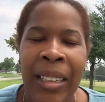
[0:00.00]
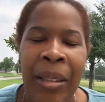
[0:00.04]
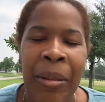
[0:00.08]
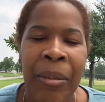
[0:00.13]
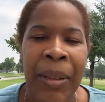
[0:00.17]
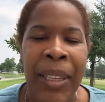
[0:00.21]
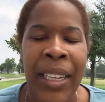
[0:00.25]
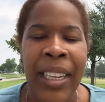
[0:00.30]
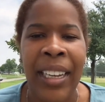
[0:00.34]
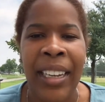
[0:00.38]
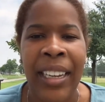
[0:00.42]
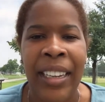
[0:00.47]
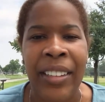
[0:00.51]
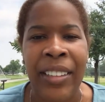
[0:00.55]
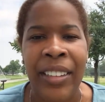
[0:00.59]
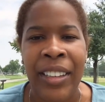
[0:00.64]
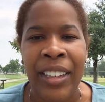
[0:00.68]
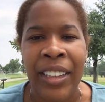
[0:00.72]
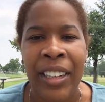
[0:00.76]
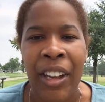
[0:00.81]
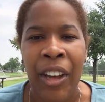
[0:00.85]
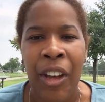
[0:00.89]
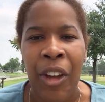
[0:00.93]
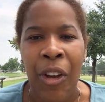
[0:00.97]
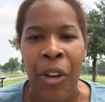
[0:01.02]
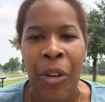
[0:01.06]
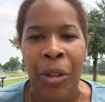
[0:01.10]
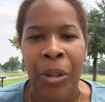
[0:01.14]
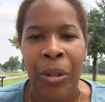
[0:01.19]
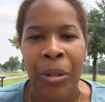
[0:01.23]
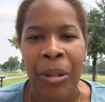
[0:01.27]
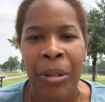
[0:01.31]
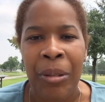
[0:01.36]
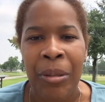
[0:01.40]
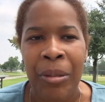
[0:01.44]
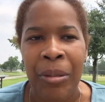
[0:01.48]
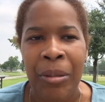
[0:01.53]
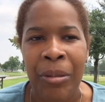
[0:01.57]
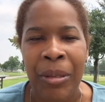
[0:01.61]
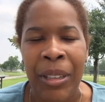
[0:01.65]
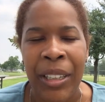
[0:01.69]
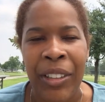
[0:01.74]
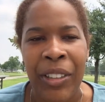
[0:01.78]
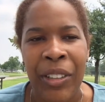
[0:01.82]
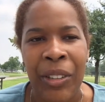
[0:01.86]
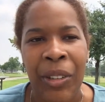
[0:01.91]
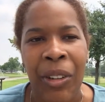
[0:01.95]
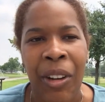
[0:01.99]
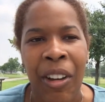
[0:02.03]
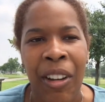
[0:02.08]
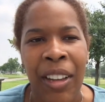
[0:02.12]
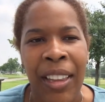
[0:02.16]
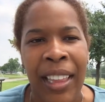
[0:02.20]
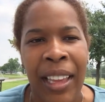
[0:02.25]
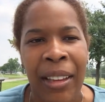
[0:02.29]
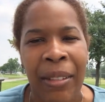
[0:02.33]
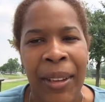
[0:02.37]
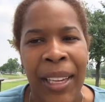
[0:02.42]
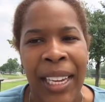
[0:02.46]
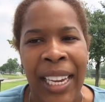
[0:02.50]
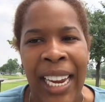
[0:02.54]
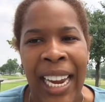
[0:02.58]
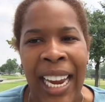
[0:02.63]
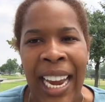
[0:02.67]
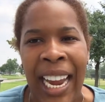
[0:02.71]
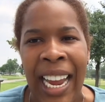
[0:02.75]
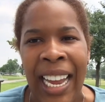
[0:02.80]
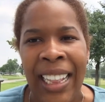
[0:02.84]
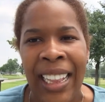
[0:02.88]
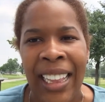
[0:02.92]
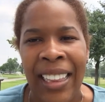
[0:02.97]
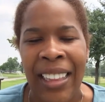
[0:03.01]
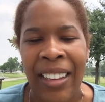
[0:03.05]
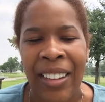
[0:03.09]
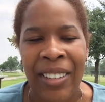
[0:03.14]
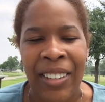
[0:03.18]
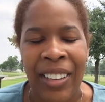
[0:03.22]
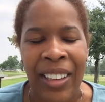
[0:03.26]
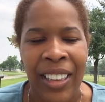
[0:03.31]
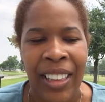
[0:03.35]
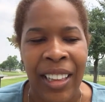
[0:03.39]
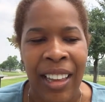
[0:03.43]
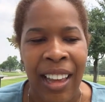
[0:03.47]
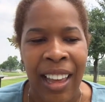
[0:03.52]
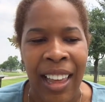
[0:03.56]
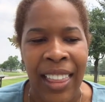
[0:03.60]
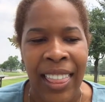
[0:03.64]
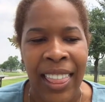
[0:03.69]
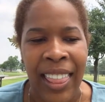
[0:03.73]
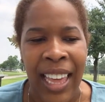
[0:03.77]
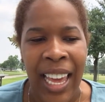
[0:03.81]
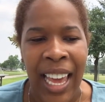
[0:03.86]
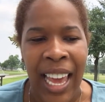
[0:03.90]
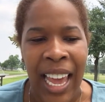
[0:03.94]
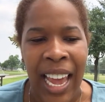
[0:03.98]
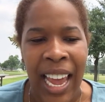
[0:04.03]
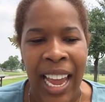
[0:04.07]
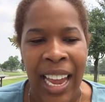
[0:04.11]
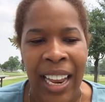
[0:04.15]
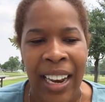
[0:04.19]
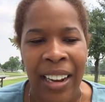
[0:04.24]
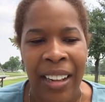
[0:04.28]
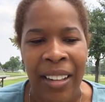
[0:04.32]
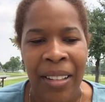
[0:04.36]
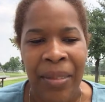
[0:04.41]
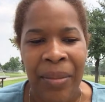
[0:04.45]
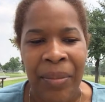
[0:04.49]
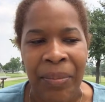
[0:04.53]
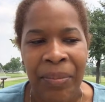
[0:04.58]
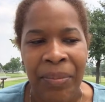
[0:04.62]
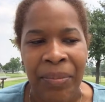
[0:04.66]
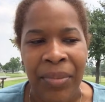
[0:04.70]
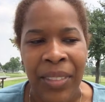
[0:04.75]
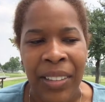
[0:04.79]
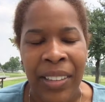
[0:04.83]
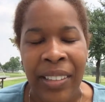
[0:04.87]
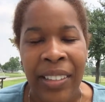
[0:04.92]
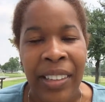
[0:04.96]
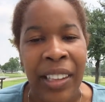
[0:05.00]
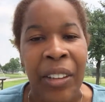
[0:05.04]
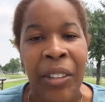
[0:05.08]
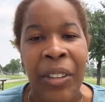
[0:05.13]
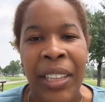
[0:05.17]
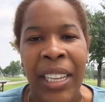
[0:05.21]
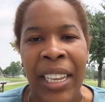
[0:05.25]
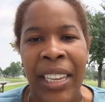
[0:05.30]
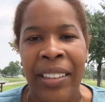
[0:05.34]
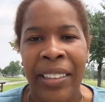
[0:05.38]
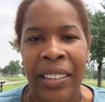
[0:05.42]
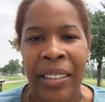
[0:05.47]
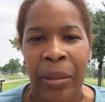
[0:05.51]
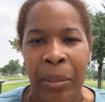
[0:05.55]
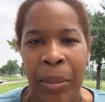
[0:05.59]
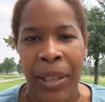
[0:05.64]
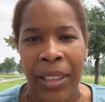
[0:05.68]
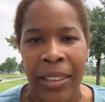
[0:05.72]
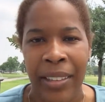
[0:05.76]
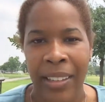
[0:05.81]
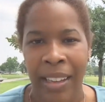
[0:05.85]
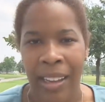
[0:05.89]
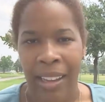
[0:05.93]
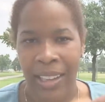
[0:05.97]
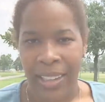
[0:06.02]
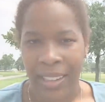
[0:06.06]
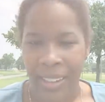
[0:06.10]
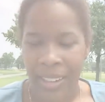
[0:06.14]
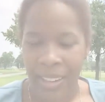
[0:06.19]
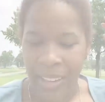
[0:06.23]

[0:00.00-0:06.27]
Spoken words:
because, you know, we do all that we can, and there's a lot that still needs to be done.